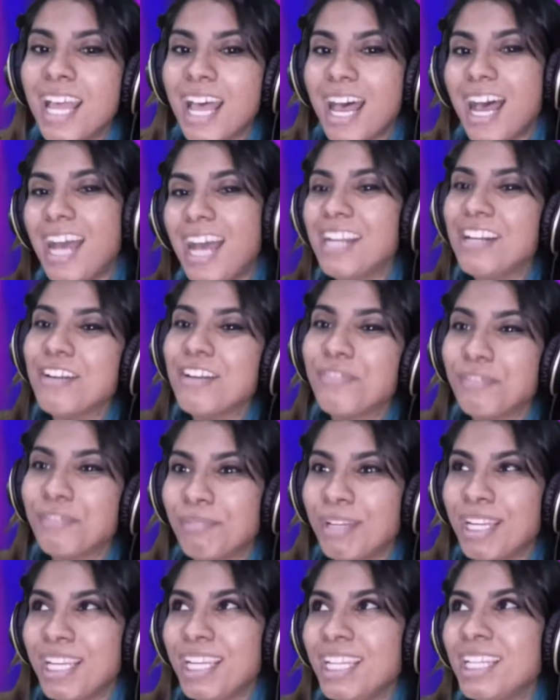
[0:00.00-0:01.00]
I don't know, for
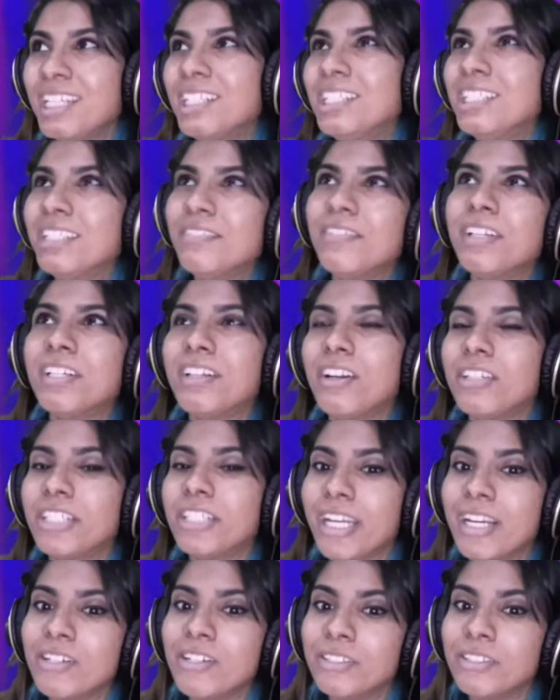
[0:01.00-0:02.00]
me, Olivia
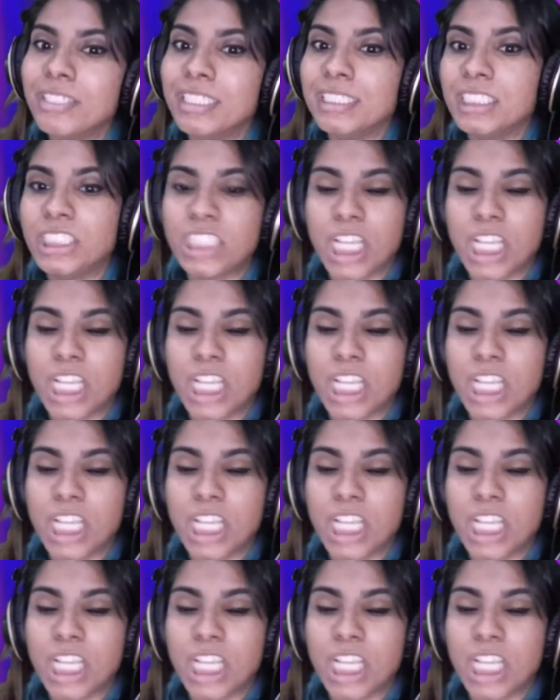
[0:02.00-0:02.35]
Rodrigo is